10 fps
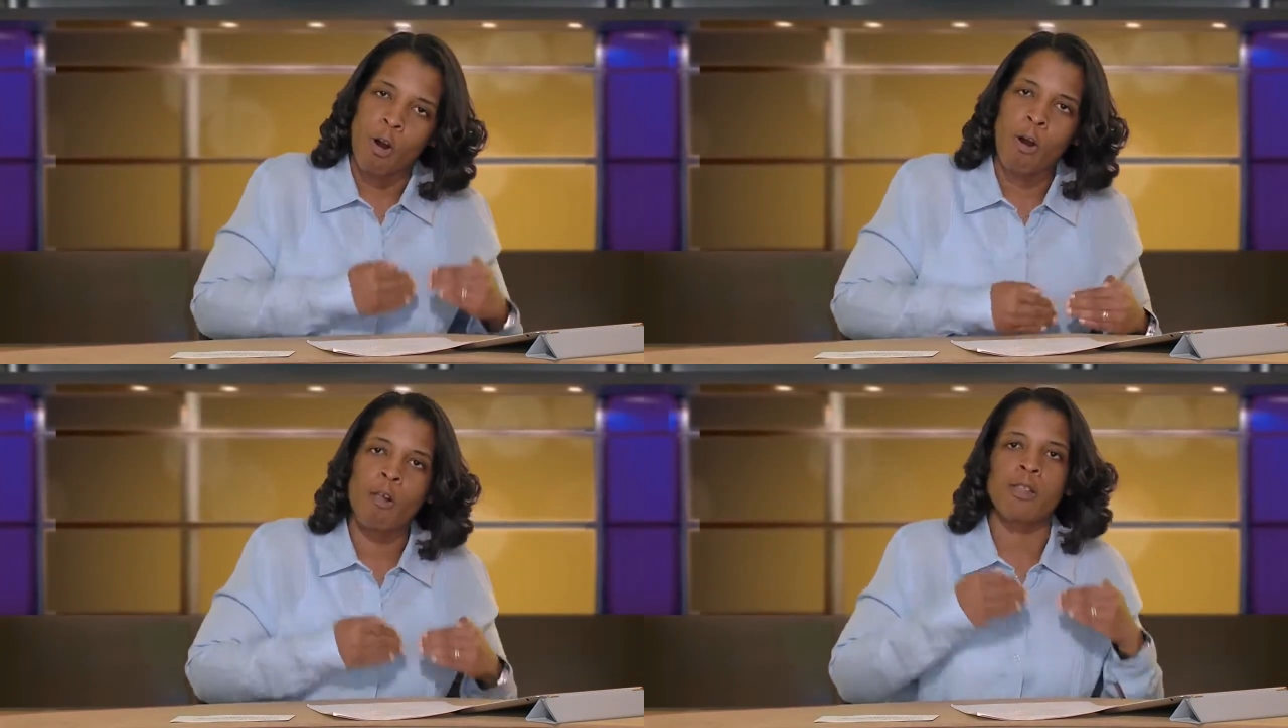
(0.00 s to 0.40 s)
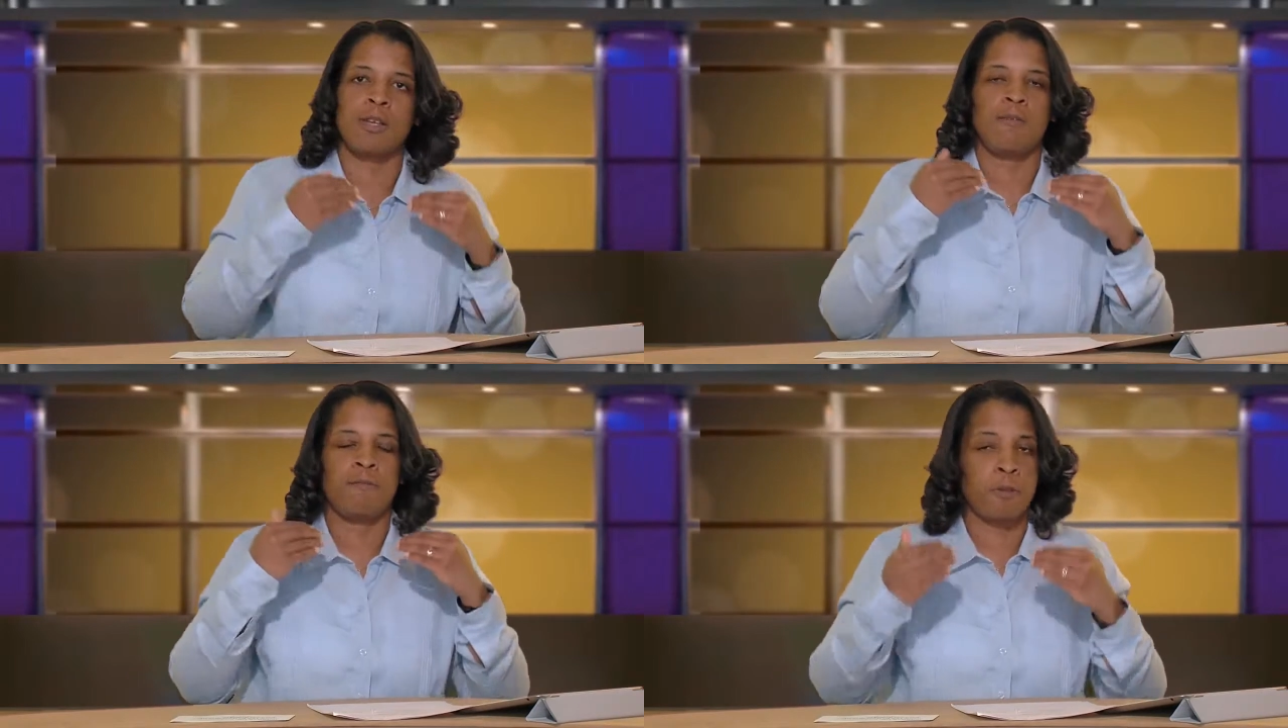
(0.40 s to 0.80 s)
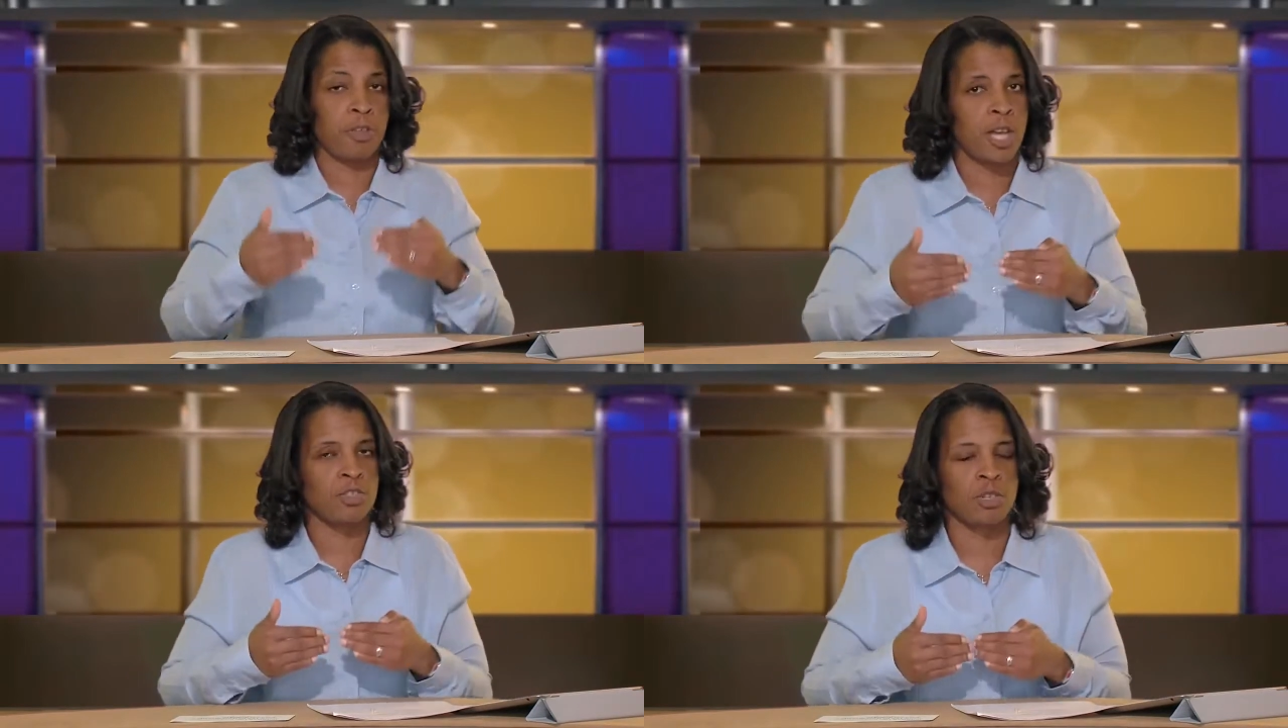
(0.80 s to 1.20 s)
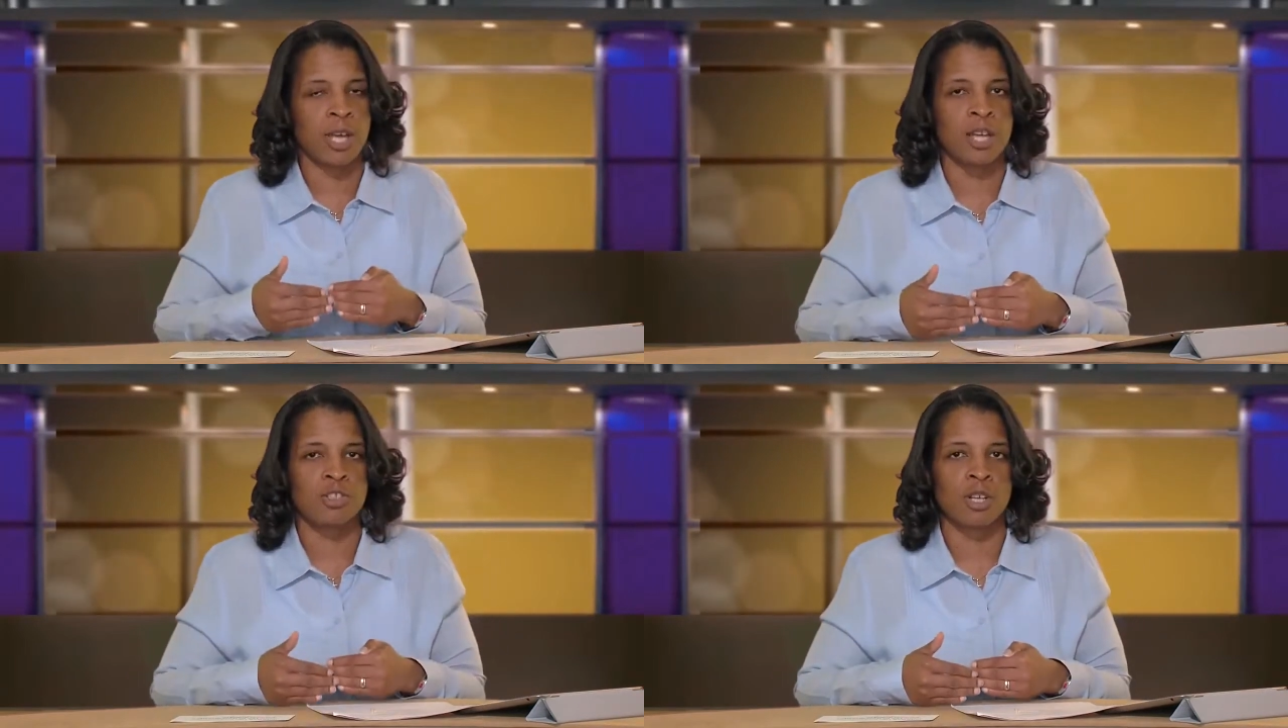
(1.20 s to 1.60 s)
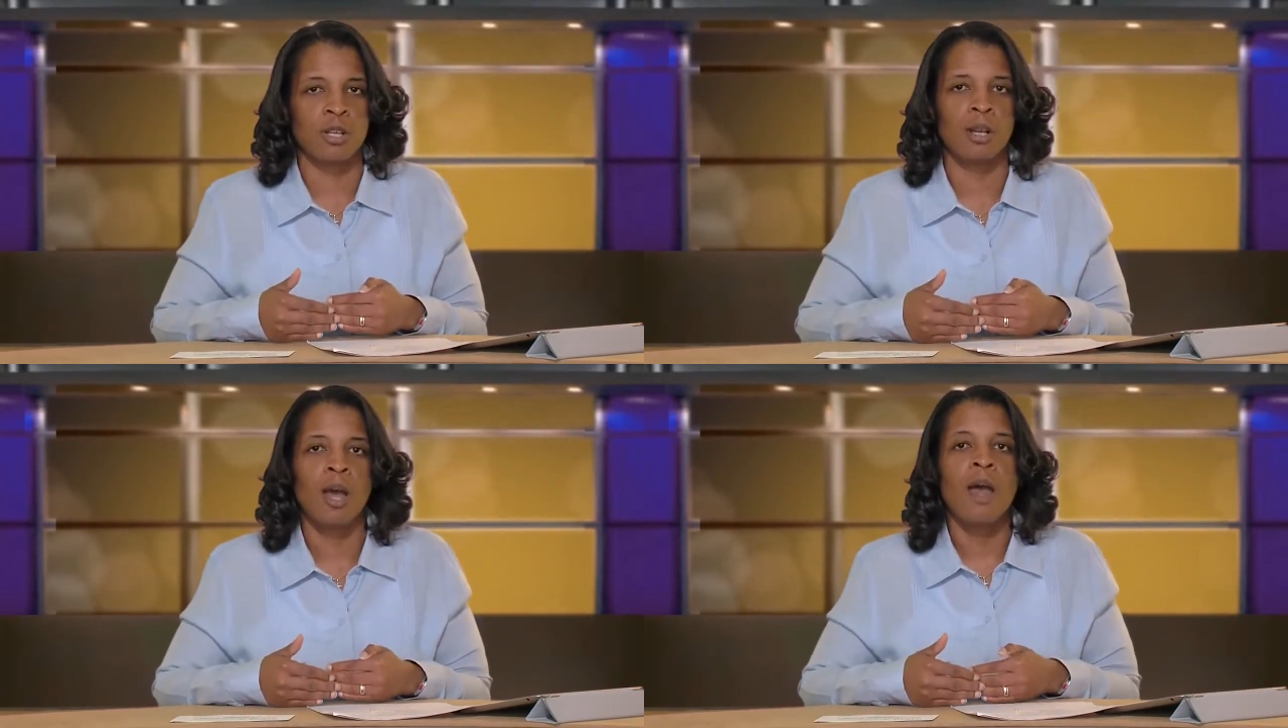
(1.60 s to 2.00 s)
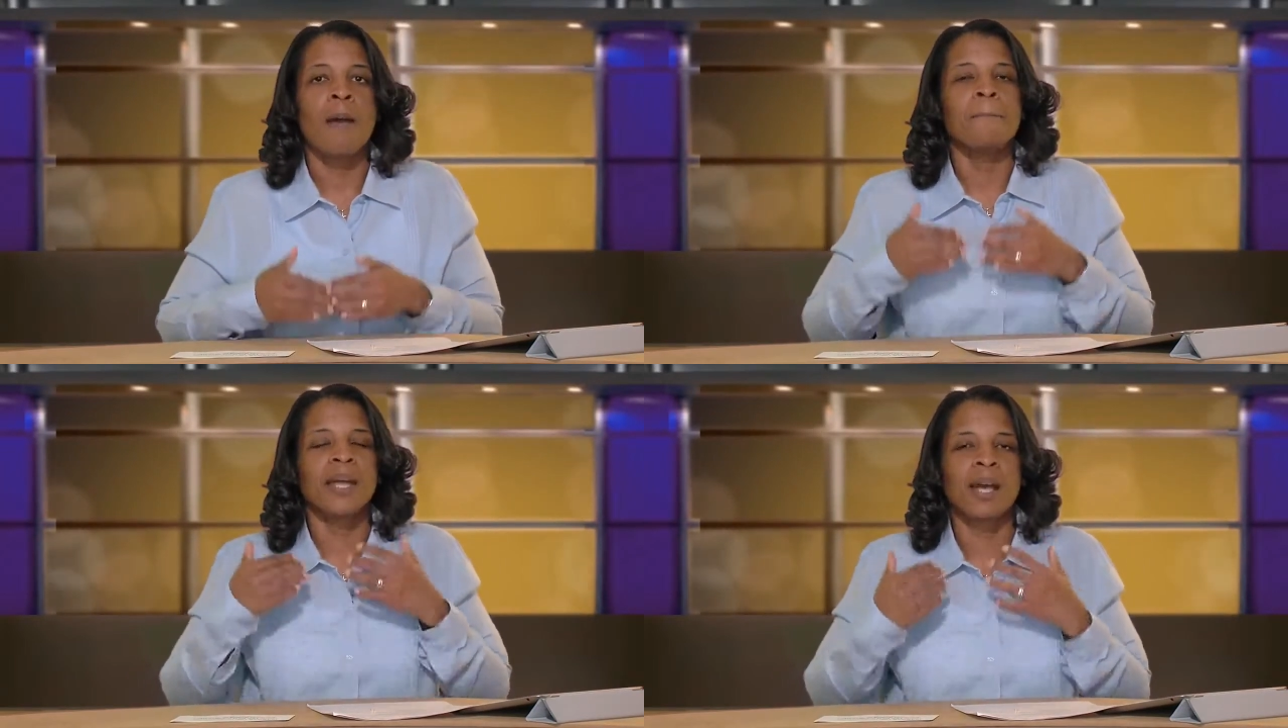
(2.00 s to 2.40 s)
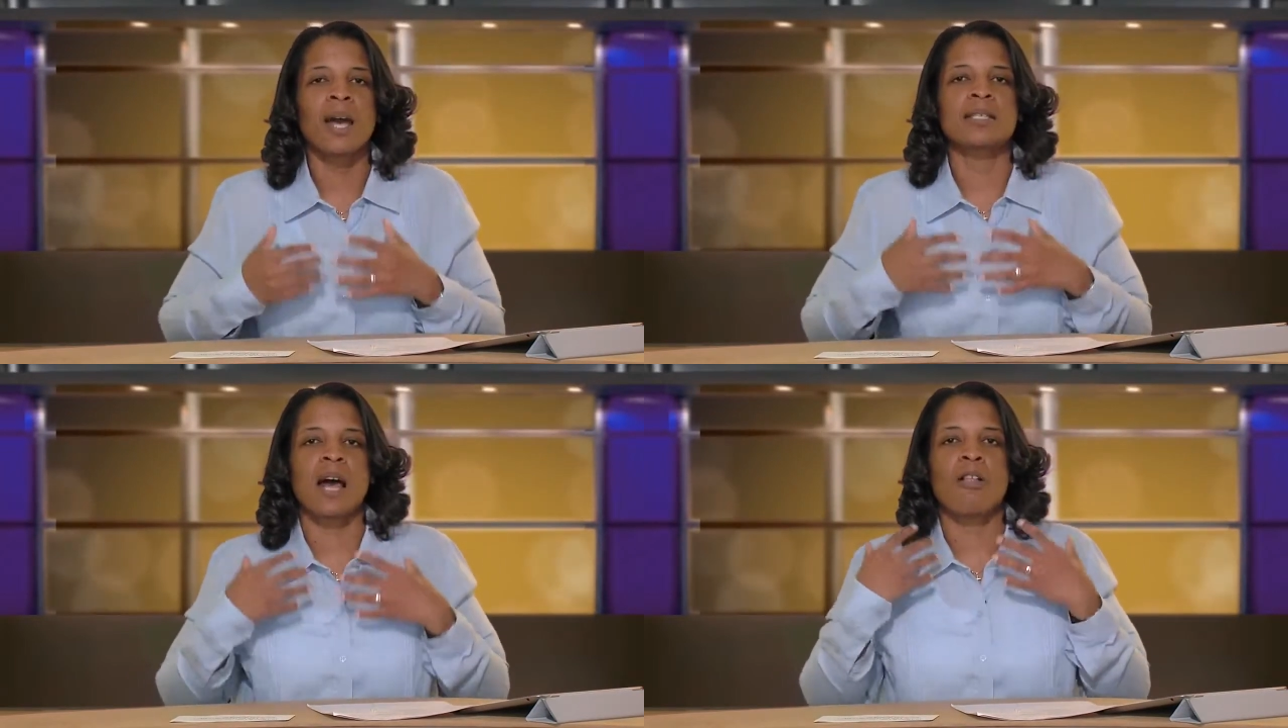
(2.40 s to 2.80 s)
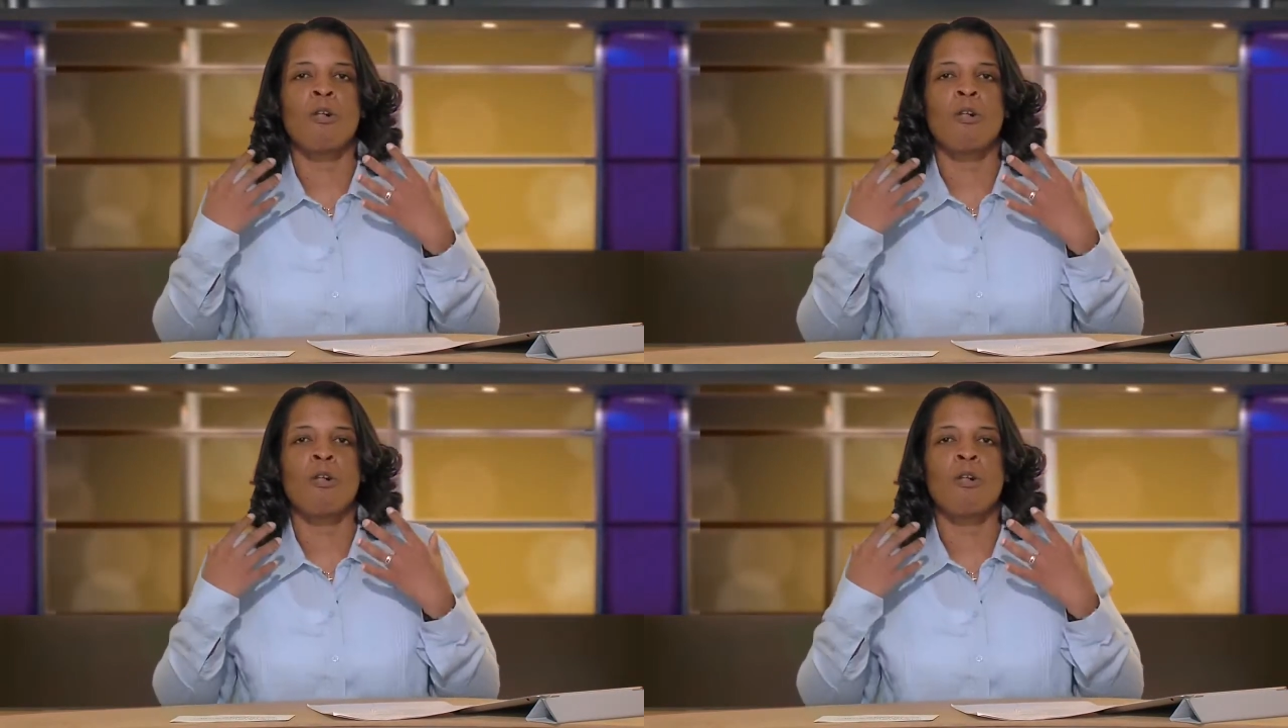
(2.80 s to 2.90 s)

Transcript: early for the education. Because